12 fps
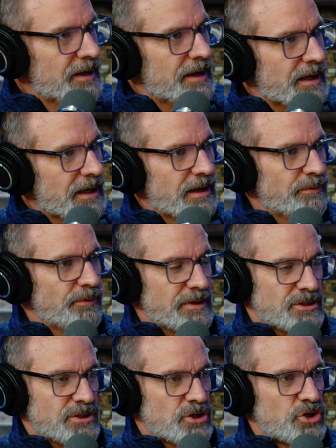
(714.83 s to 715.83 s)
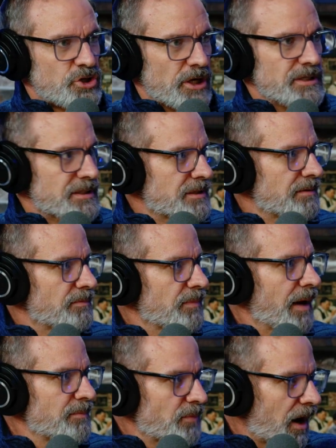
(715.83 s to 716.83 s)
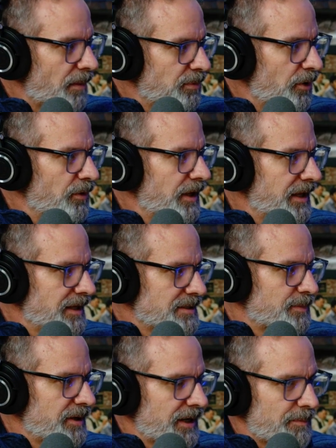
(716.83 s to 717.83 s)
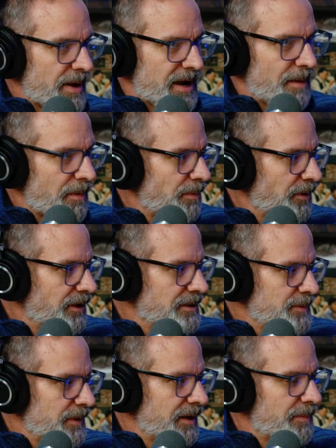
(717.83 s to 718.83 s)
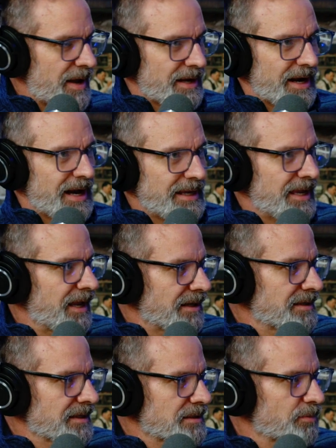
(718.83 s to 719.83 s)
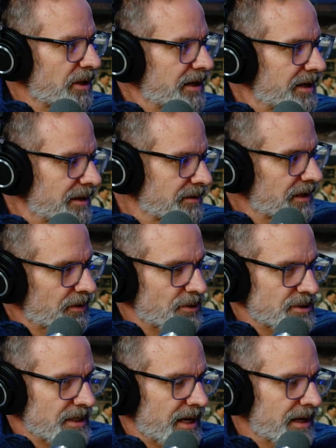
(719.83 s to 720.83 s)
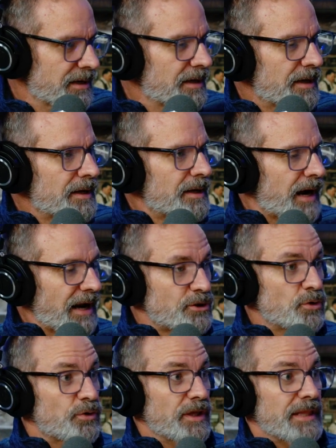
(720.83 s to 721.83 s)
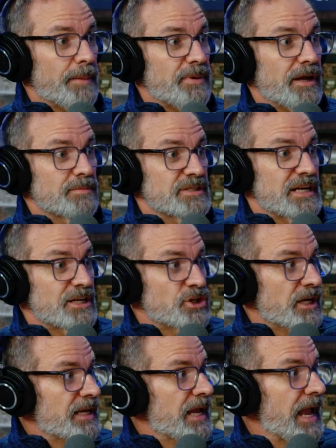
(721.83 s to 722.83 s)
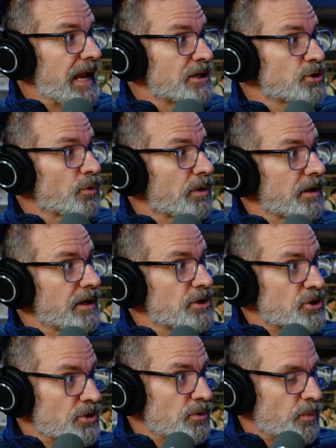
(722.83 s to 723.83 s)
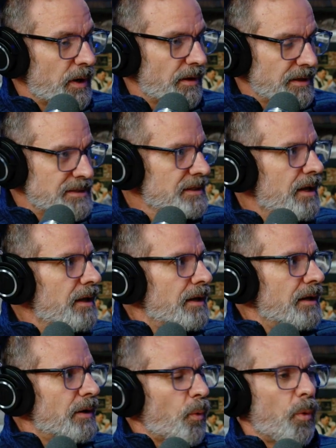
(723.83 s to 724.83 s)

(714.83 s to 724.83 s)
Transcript: If it's just I'm uploading it and it's spitting it back, I'm uploading it, spitting it back, and I can't explain it out the other side. I do think that becomes an educator issue where we're